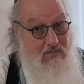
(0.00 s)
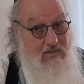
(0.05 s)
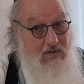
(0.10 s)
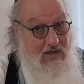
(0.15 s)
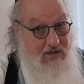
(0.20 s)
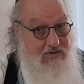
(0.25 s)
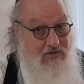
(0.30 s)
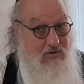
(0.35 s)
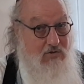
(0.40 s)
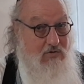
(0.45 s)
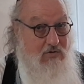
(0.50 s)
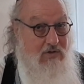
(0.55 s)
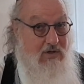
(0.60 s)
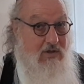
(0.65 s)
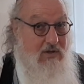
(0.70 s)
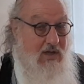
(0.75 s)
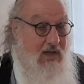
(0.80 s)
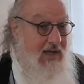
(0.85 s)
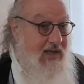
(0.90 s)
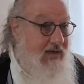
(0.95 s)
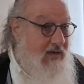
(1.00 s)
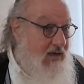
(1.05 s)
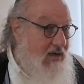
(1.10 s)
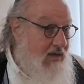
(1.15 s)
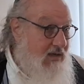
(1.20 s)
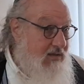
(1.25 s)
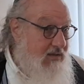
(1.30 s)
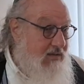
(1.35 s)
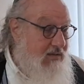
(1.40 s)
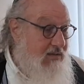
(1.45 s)
I turned a light
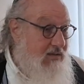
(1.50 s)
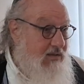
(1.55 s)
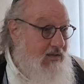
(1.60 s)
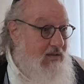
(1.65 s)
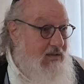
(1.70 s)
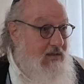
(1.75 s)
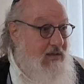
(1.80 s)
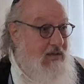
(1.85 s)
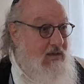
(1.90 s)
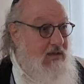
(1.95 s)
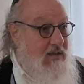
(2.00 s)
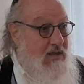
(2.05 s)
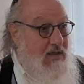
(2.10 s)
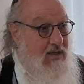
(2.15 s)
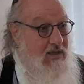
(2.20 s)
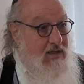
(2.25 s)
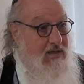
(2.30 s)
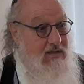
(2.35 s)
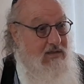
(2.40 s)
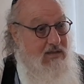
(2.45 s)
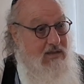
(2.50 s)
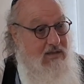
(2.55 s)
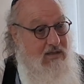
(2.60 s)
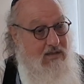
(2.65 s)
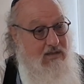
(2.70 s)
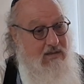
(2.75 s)
on, and